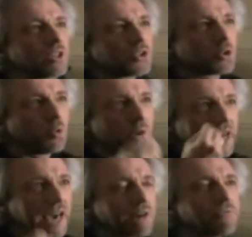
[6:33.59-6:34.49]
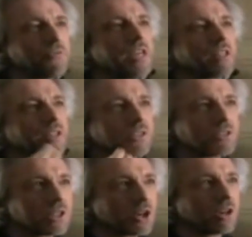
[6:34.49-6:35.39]
So when we have
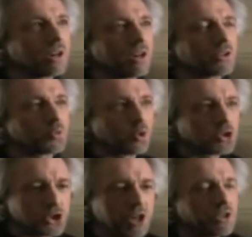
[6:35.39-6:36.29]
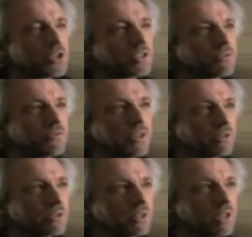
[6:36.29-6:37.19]
feelings in our hearts, we're changing the
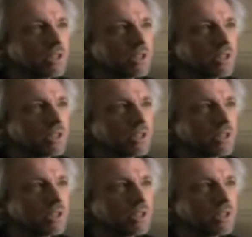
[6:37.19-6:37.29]
field